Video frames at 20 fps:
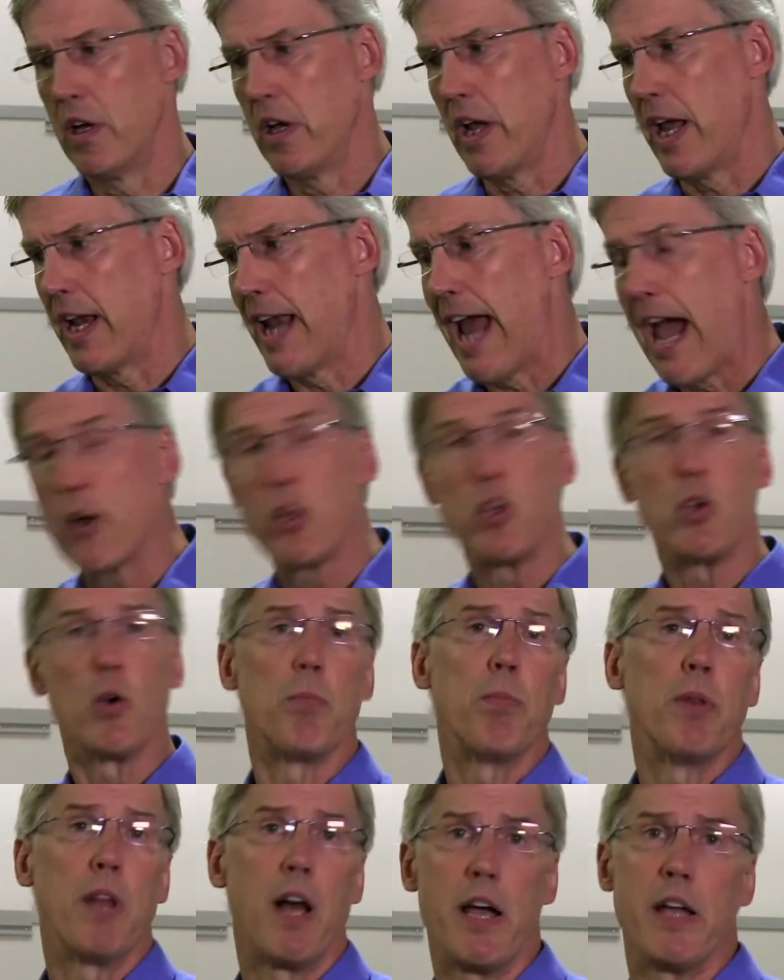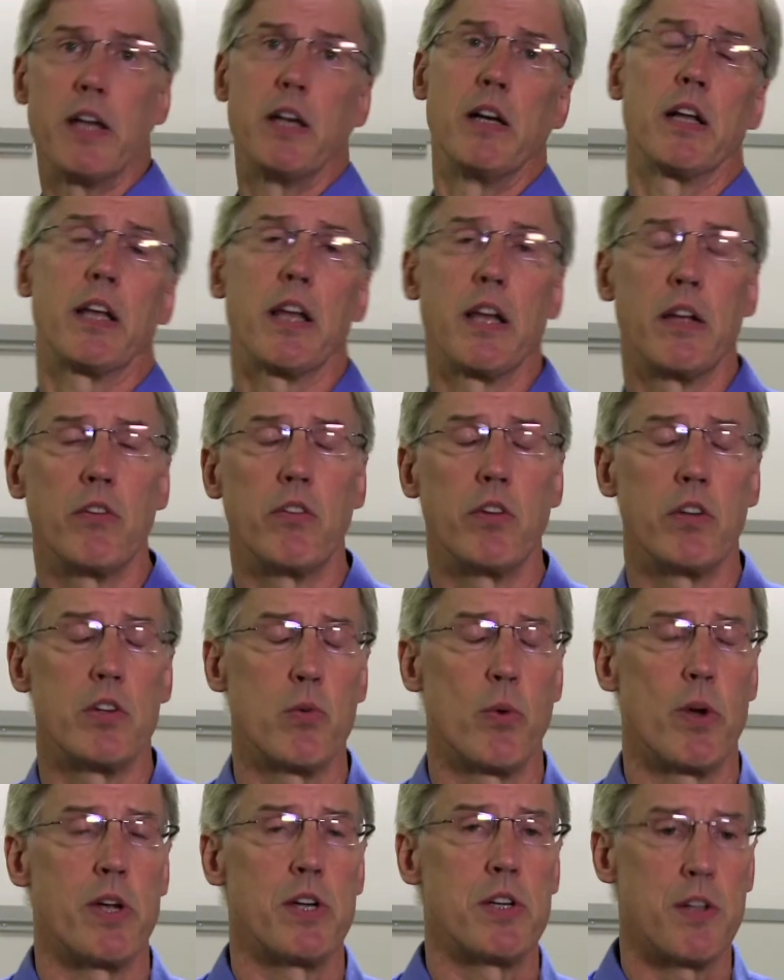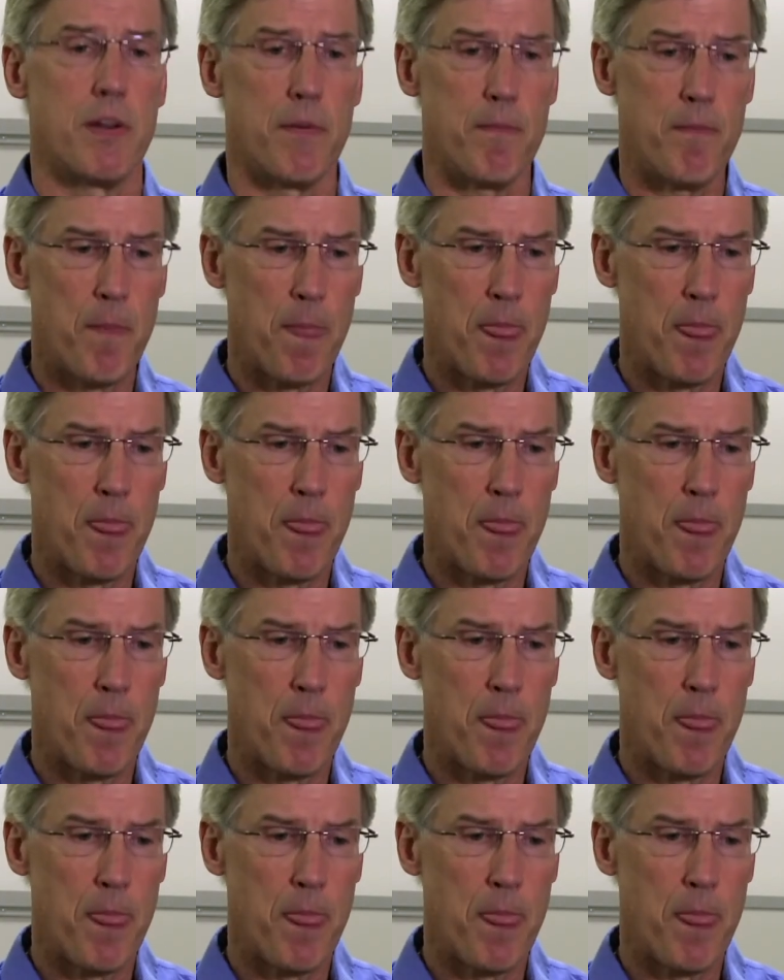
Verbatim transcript: and how do you apply it in a case situation.